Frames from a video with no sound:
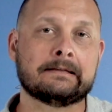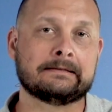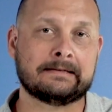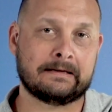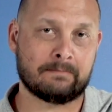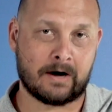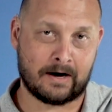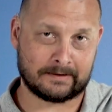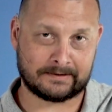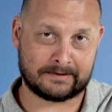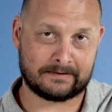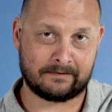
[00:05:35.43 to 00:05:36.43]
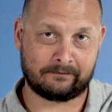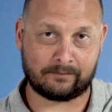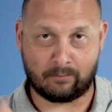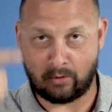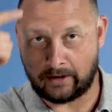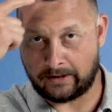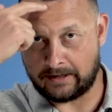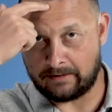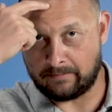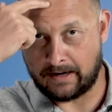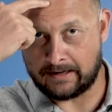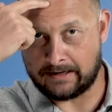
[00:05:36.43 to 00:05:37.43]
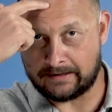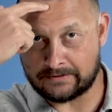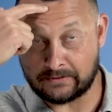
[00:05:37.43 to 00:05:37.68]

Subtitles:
the tee box from where it hit my head.